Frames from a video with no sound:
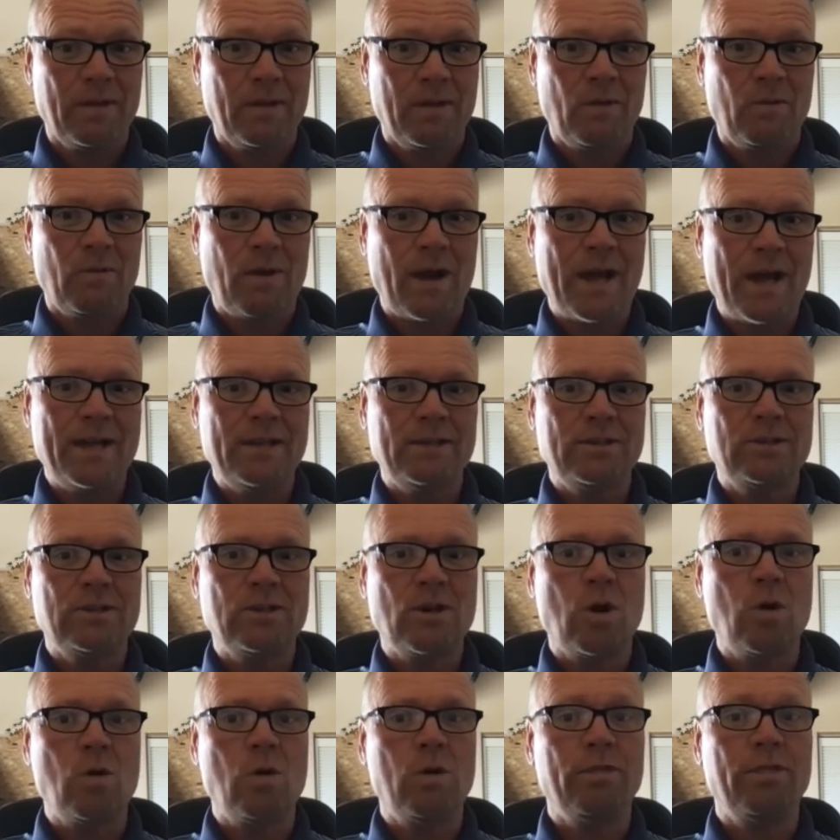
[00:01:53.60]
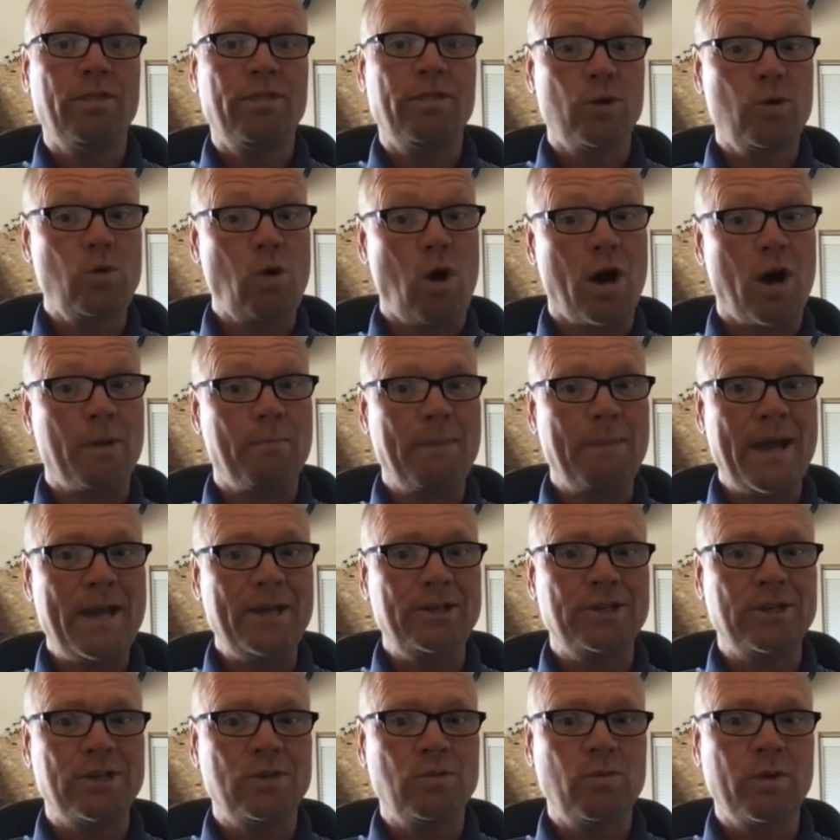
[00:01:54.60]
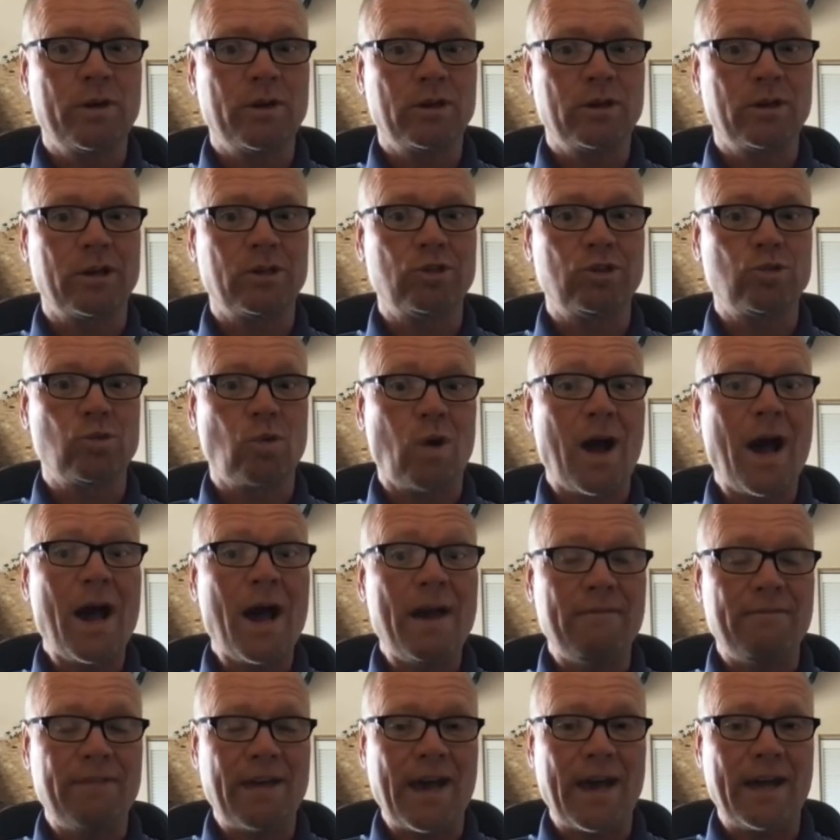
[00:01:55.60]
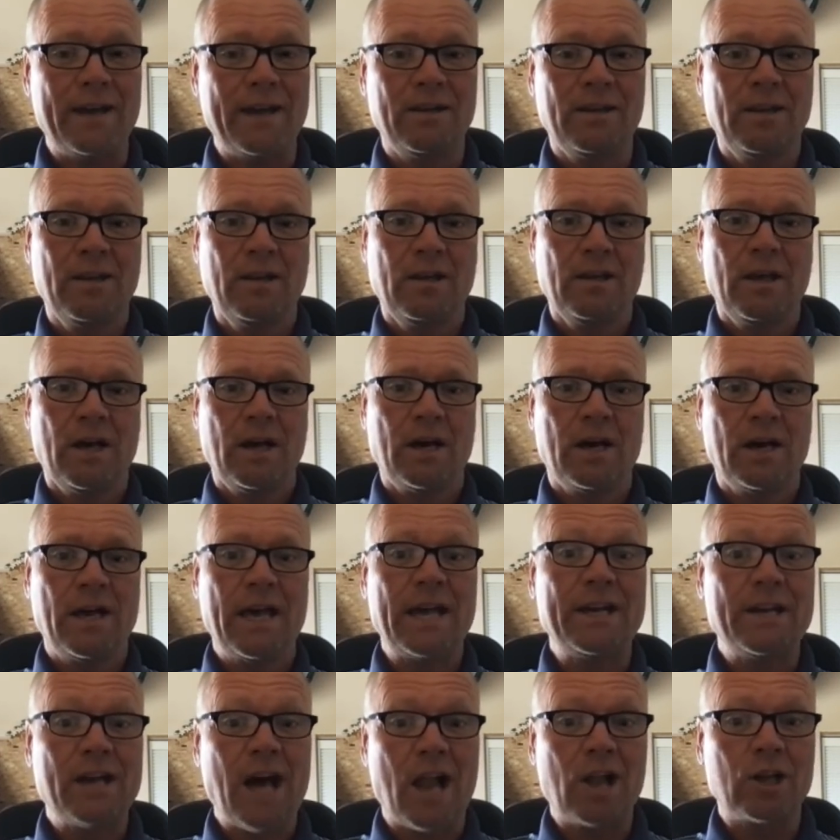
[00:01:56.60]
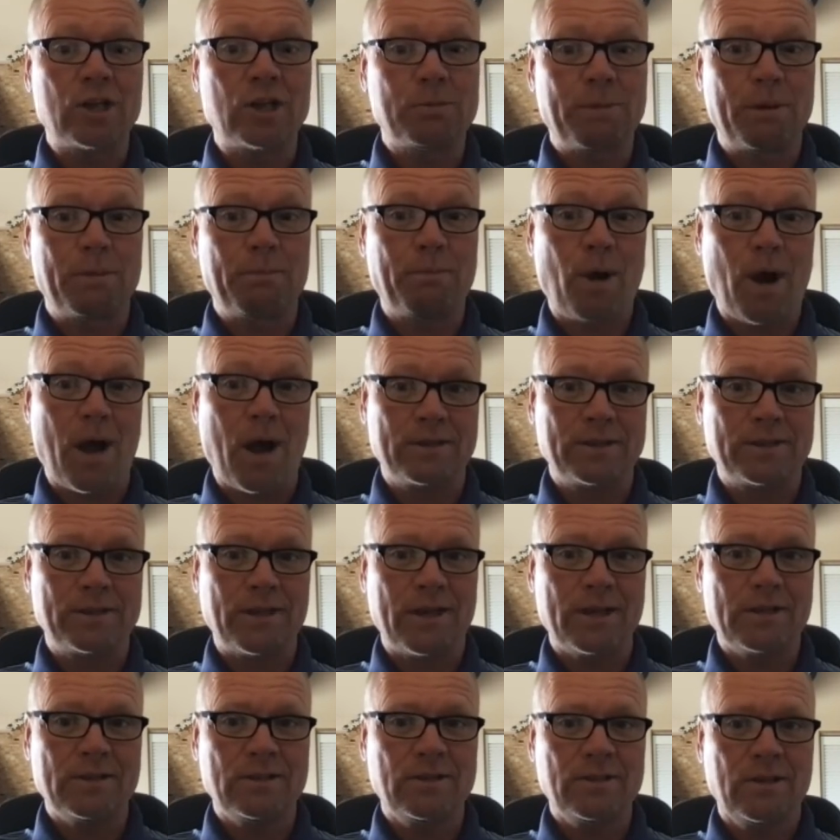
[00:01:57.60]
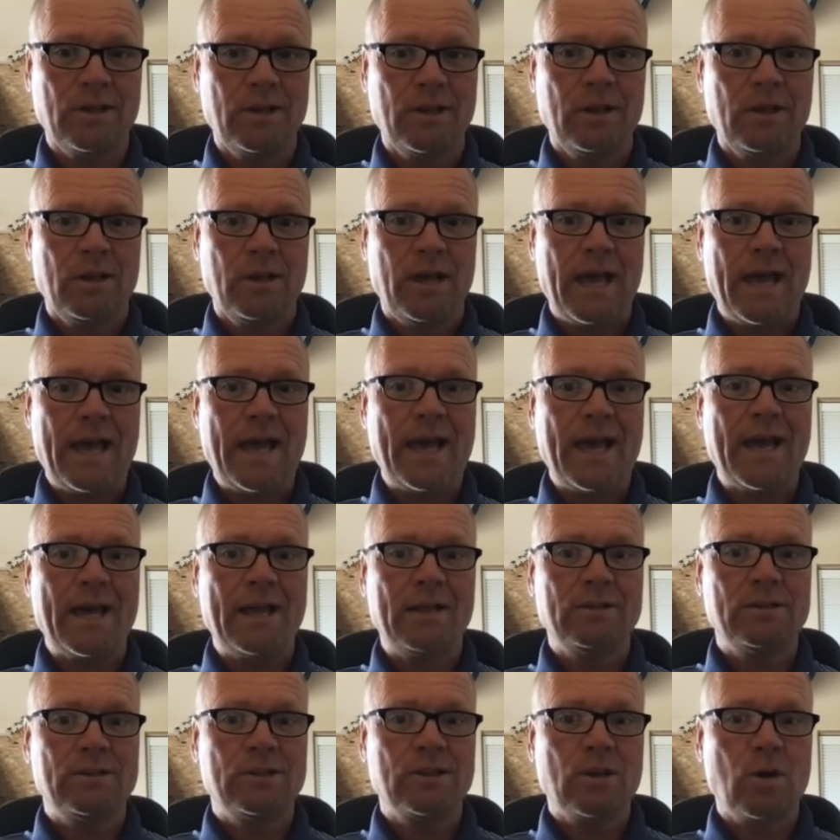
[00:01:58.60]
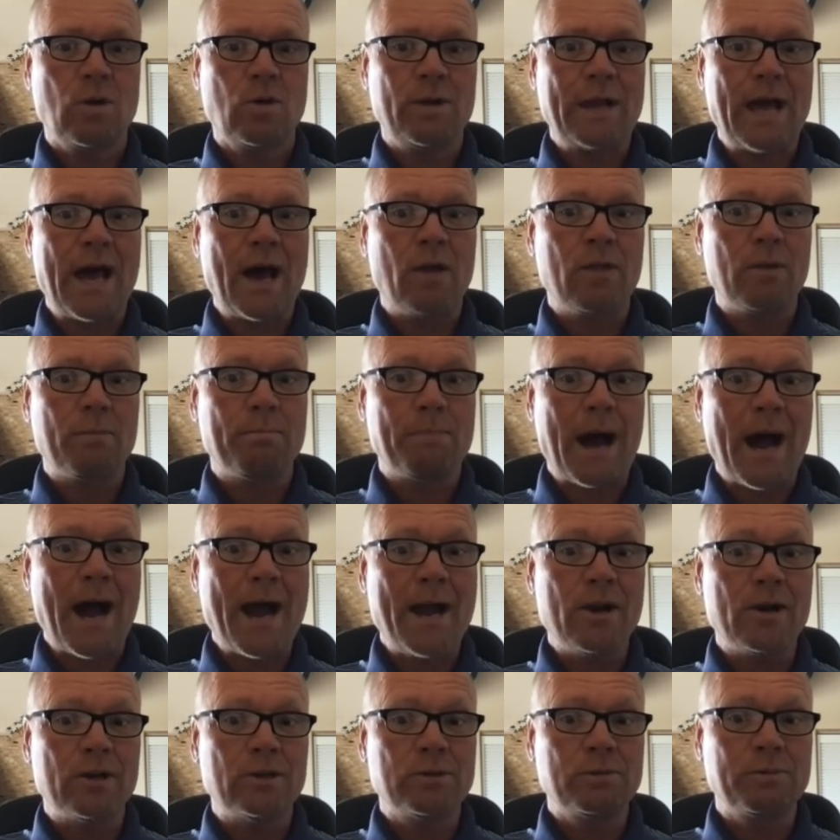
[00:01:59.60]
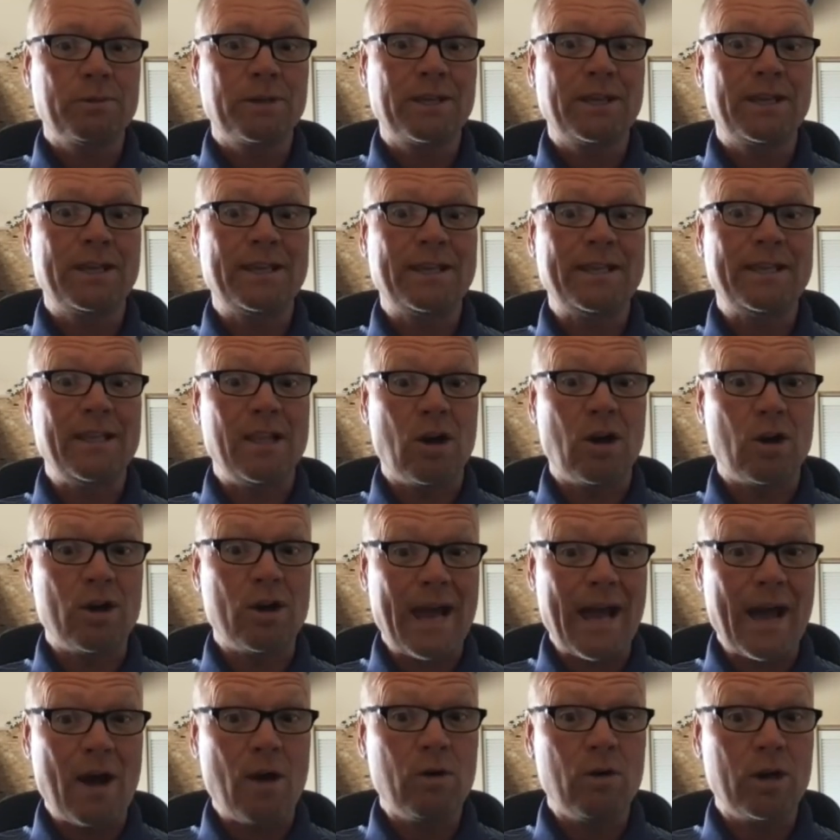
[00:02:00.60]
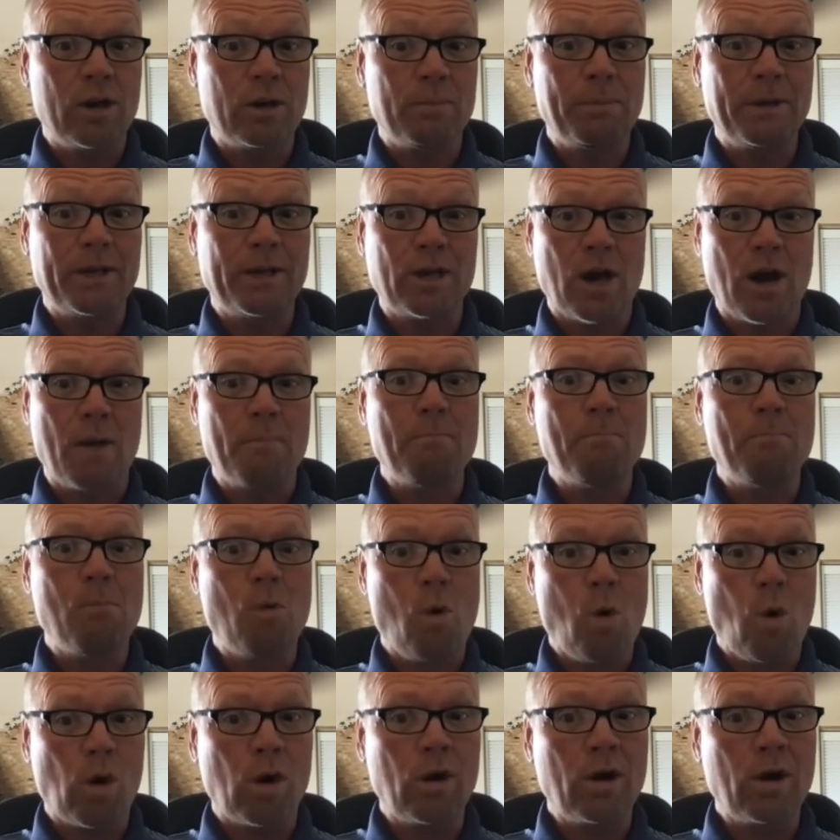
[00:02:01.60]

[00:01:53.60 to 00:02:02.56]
right? So through automation, we're going to drive that uh, acknowledgement process. And so now the buyers are now going to become more